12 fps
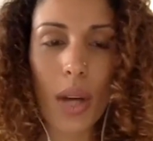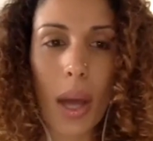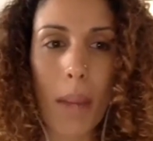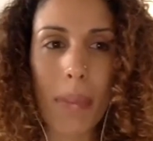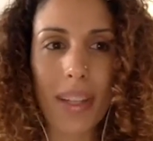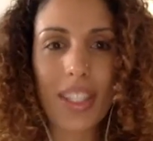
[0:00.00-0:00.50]

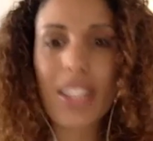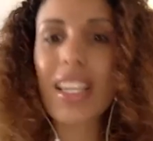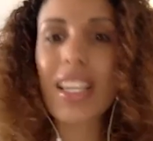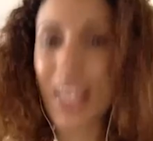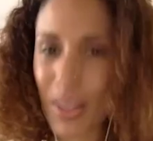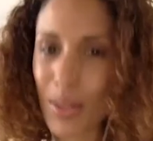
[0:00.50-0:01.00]
but just
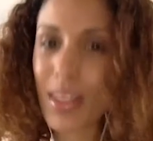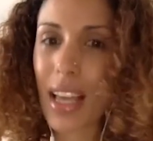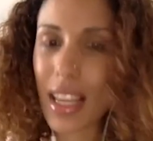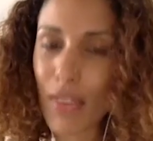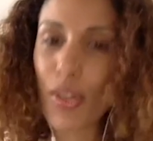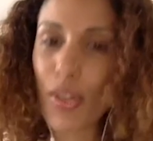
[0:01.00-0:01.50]
like you
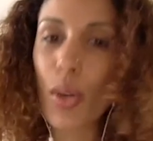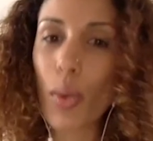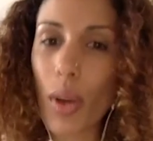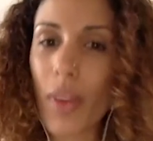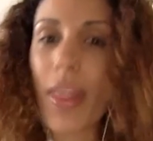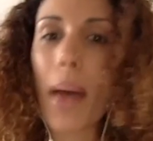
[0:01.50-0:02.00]
said, if you were
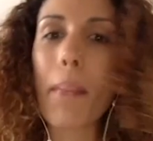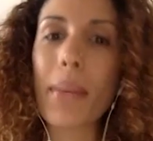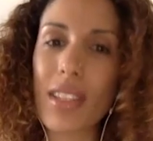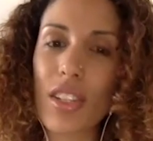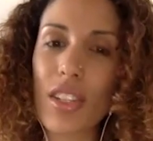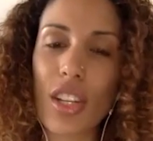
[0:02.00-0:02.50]
in that
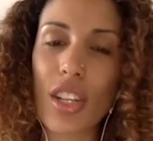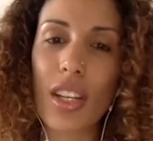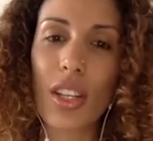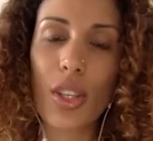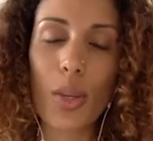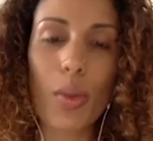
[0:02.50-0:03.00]

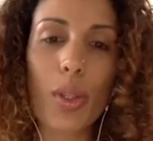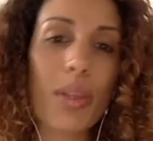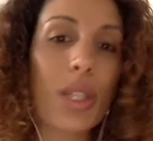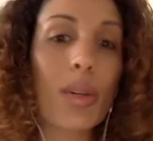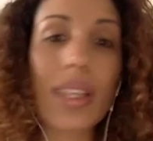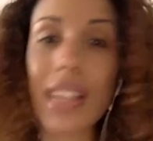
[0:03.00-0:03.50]
position, you would
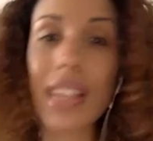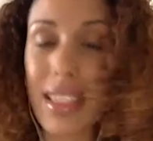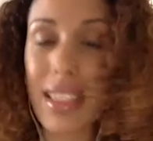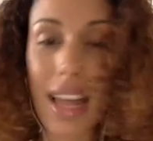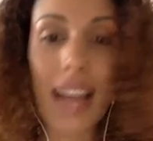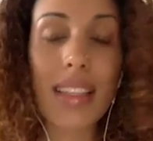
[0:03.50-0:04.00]
be doing the
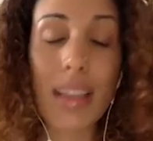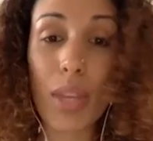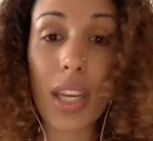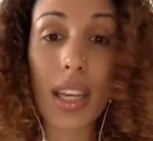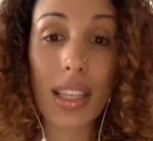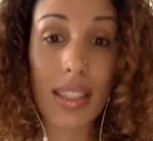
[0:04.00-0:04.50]
exact same
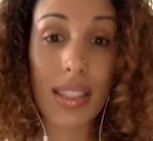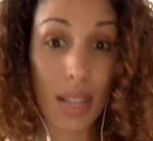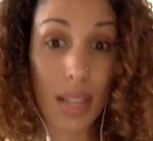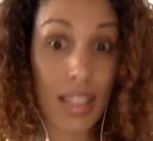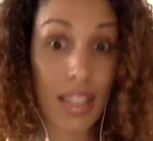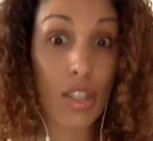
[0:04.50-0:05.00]
thing. It's
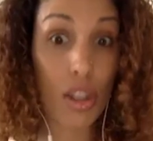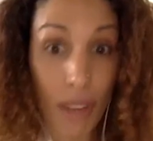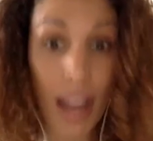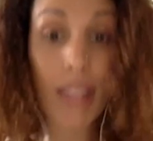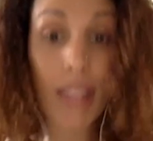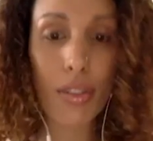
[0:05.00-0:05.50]
it's
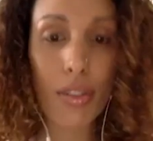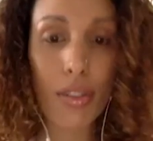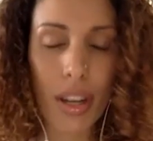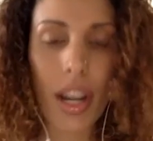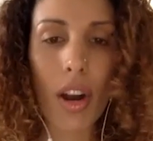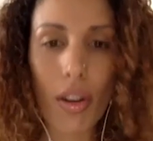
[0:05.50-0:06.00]
survival
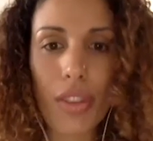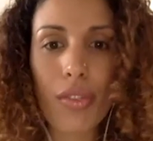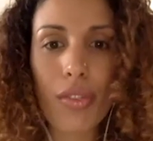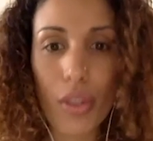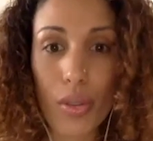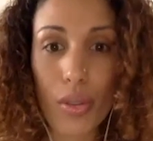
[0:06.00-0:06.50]
very often
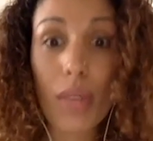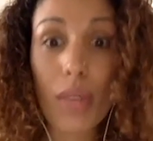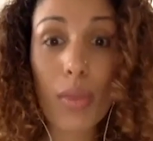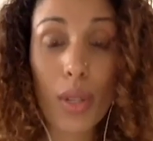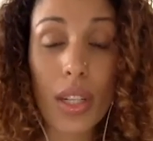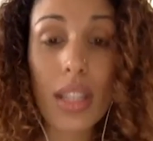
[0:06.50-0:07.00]
for those
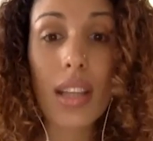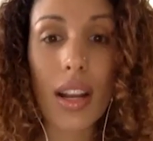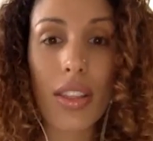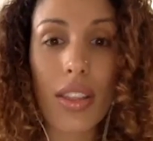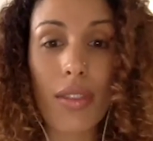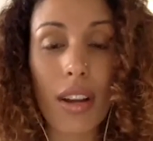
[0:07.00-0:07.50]
communities. They're
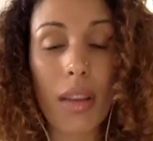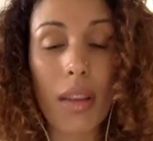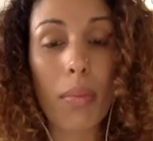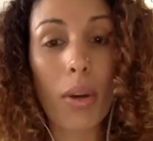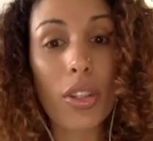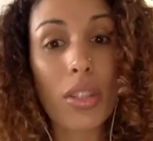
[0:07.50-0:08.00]
at the very
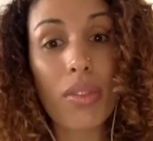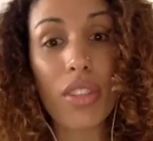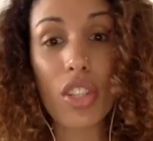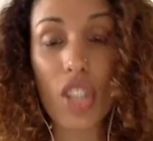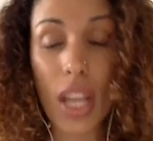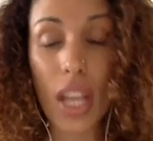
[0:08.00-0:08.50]
bottom of
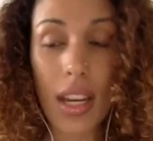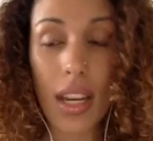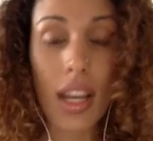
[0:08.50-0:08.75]
the chain